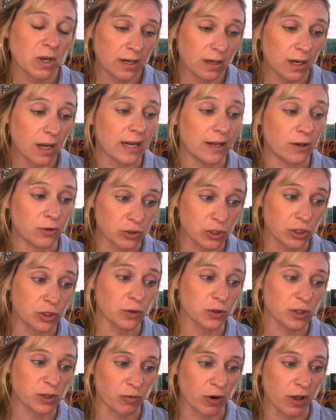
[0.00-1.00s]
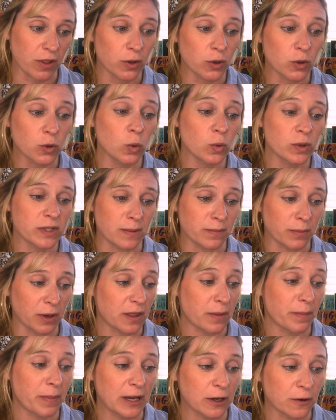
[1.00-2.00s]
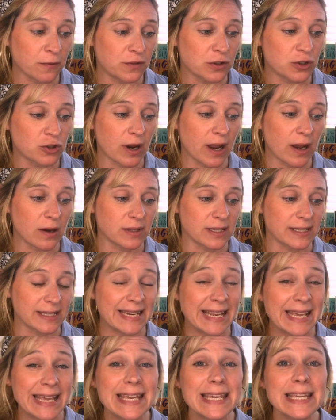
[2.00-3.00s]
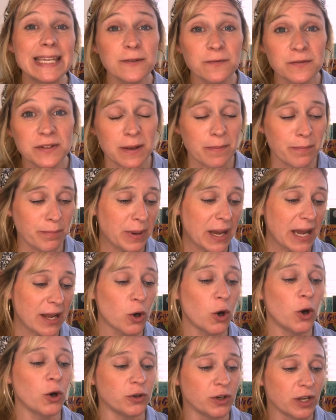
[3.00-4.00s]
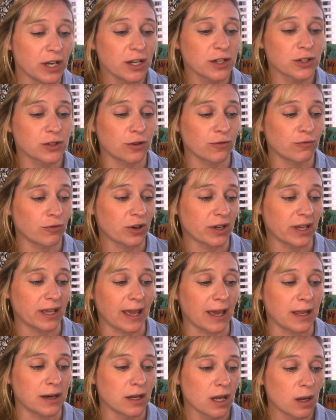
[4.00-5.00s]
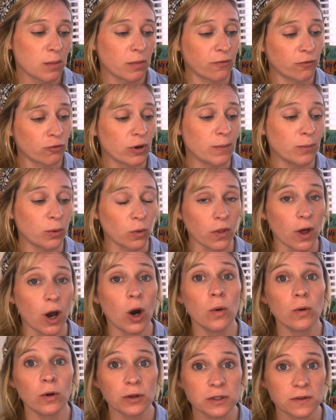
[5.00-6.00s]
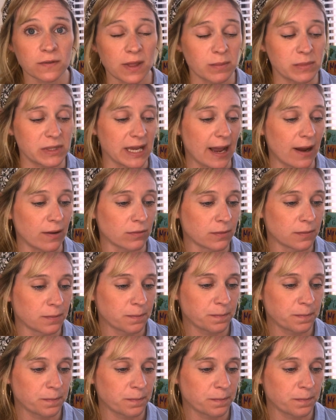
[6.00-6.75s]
luckily onto Dog's Breath, who caught him by the back of the trousers and heaved him back on to the rock again before he brought the whole lot of them down.